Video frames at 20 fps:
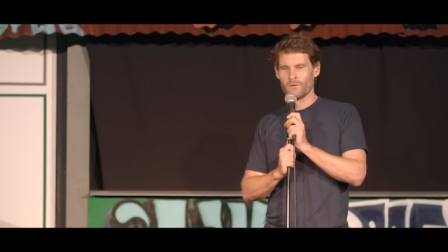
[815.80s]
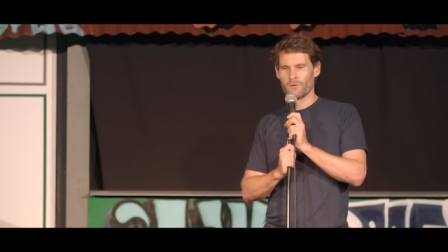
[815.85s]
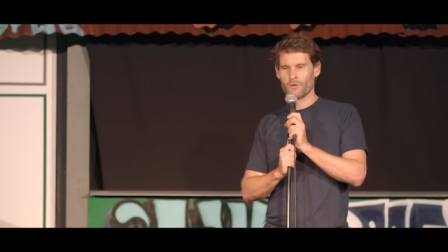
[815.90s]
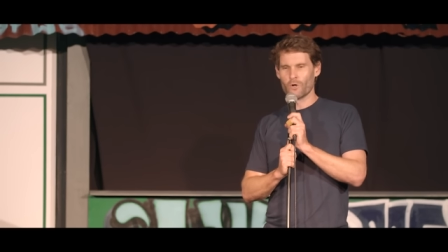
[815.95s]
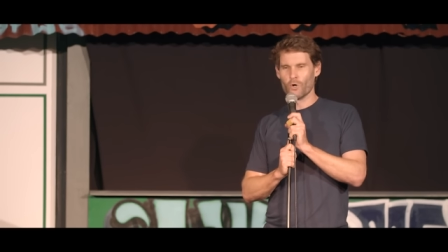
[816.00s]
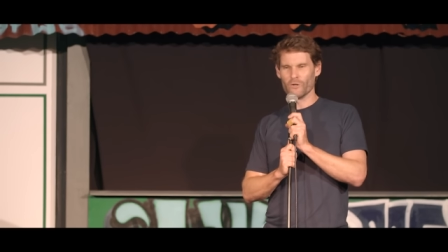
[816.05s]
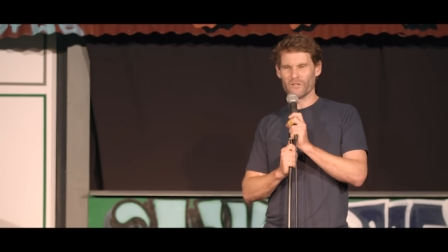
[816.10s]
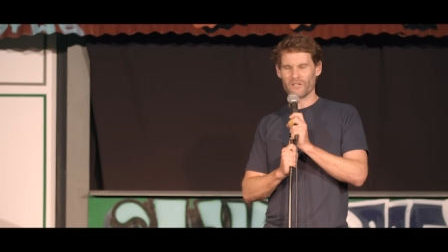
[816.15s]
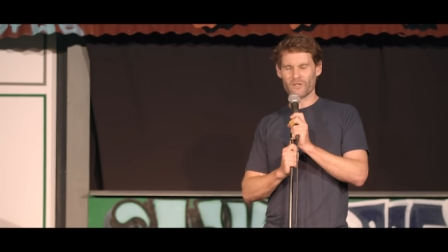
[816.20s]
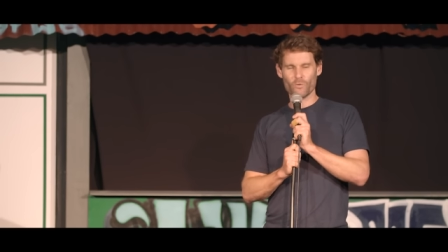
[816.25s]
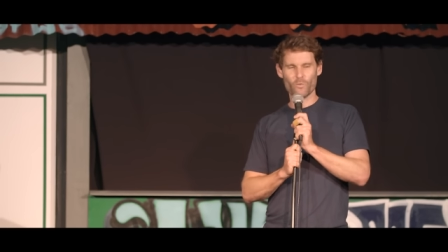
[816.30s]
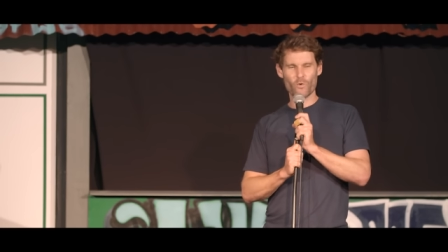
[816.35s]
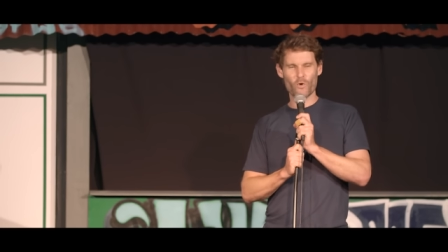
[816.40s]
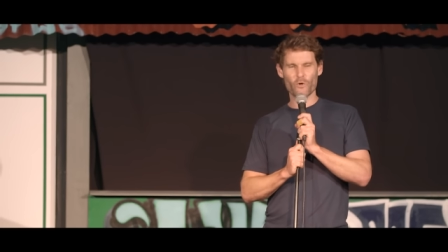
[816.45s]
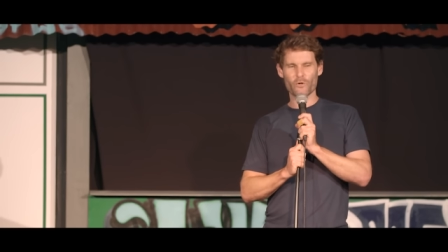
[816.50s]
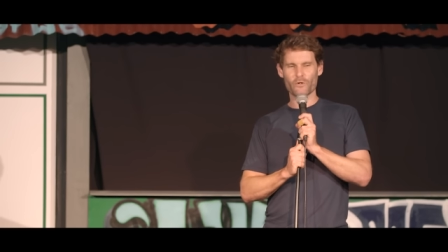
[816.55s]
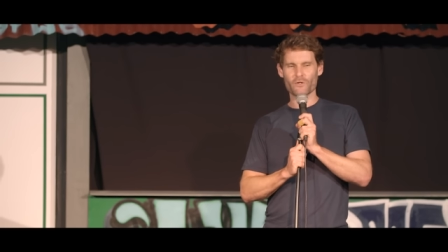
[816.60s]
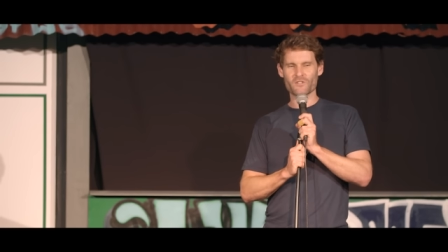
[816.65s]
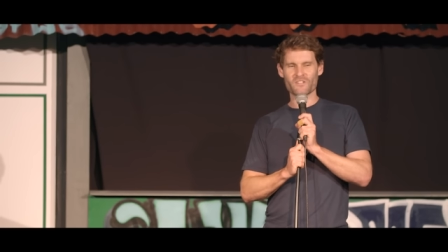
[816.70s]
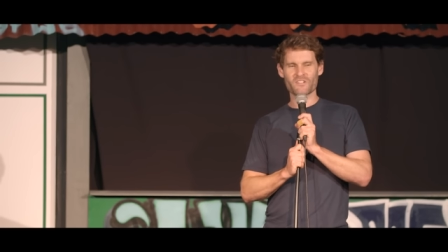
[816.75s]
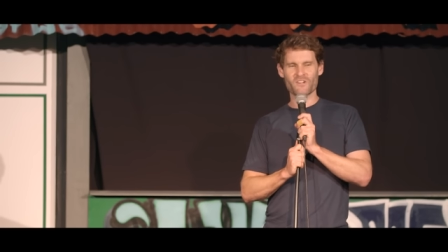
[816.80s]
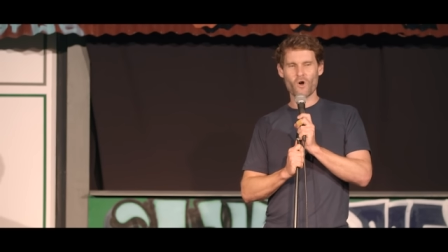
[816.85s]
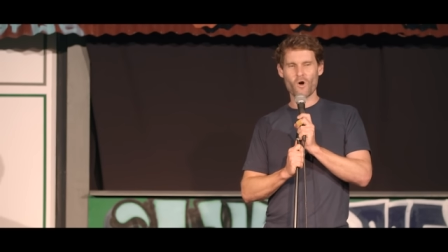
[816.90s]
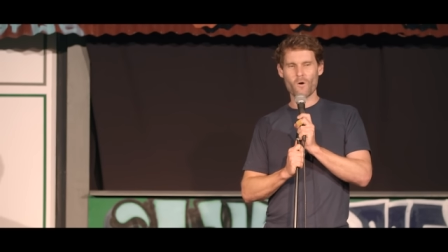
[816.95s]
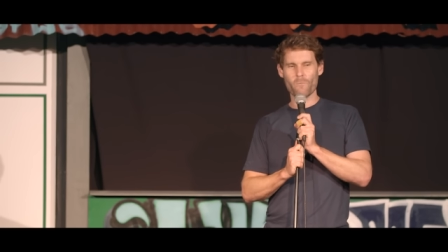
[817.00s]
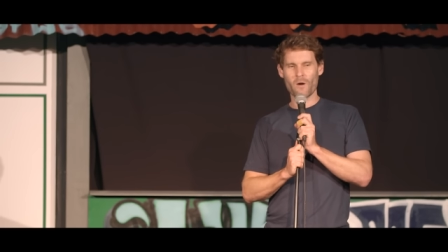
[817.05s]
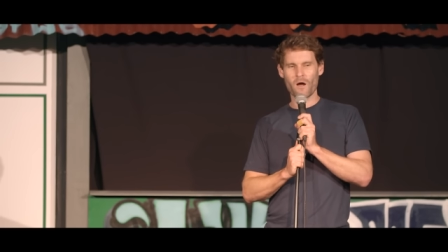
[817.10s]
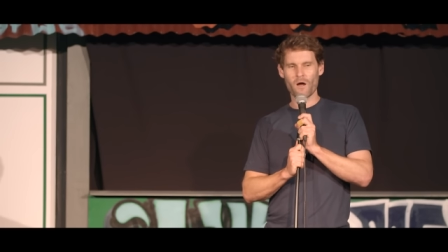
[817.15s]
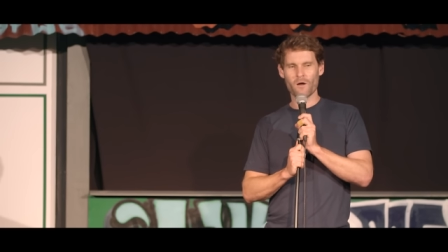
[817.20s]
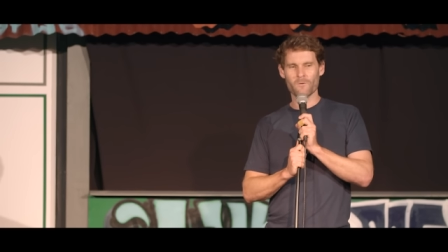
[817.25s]
calling the workers
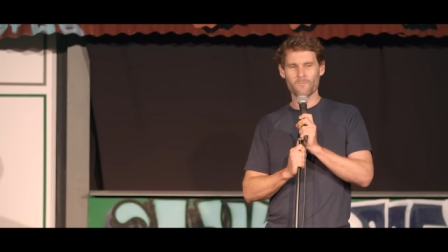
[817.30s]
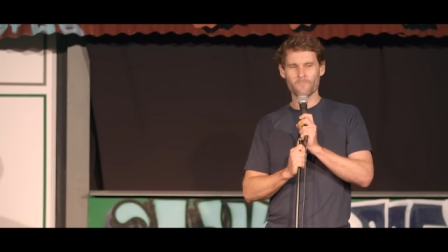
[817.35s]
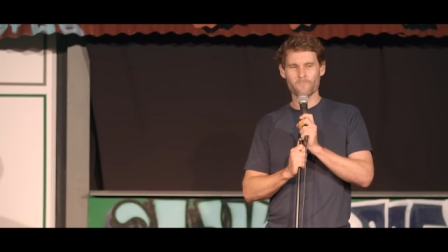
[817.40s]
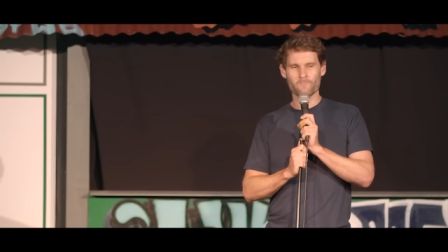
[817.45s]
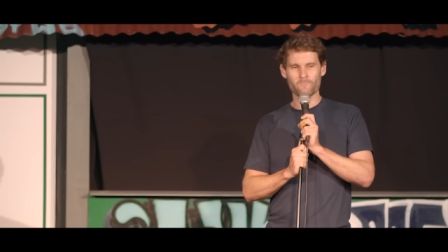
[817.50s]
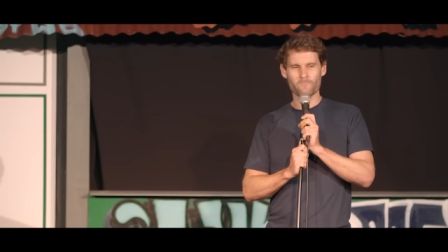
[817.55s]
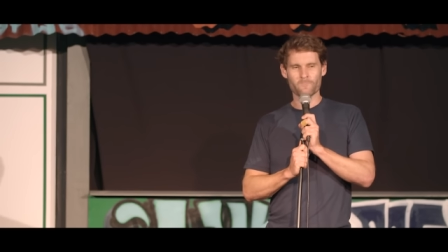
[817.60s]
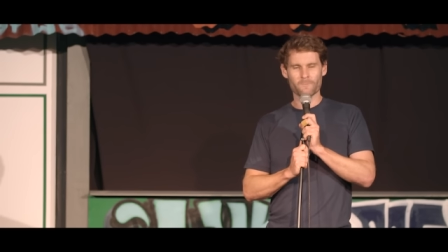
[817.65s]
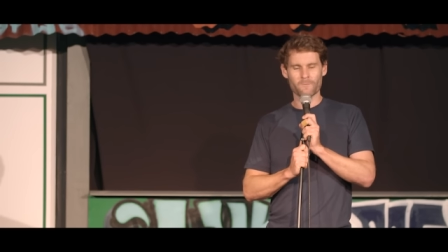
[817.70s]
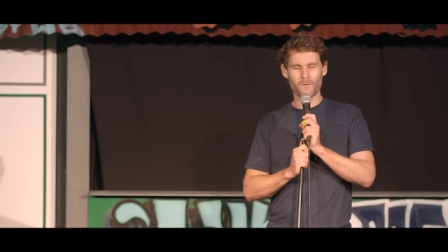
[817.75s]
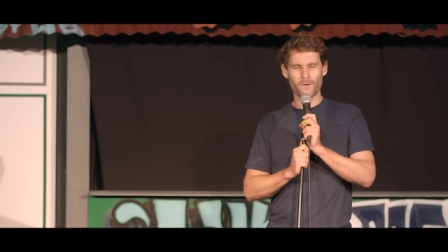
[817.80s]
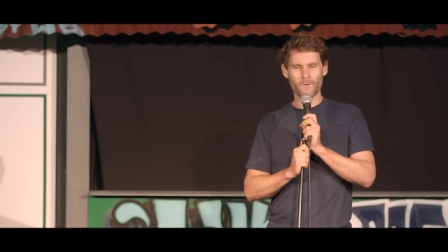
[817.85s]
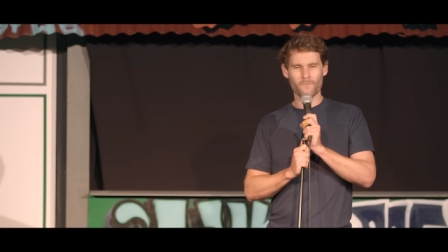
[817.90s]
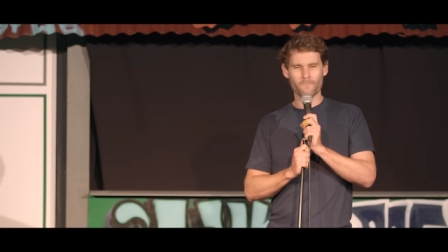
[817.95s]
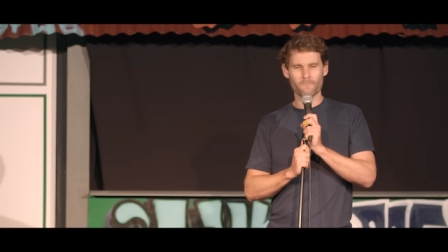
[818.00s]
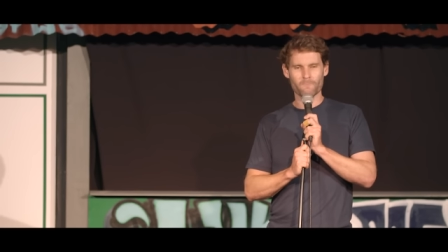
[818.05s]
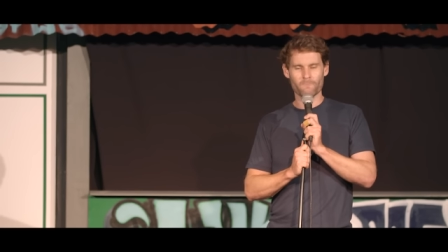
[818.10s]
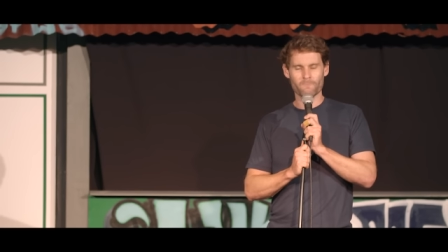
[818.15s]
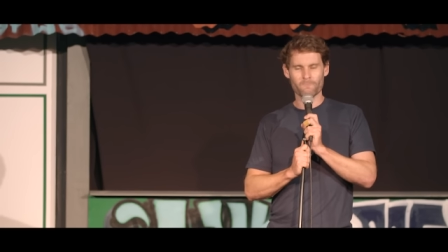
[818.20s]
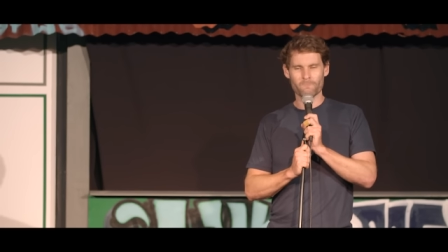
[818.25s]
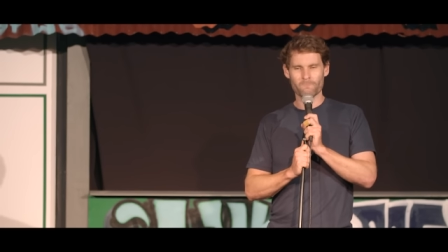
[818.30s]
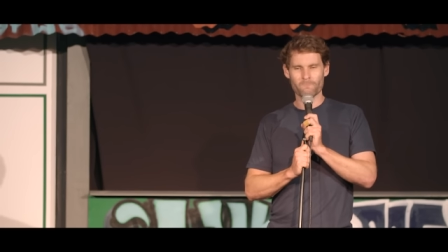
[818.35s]
cobber. And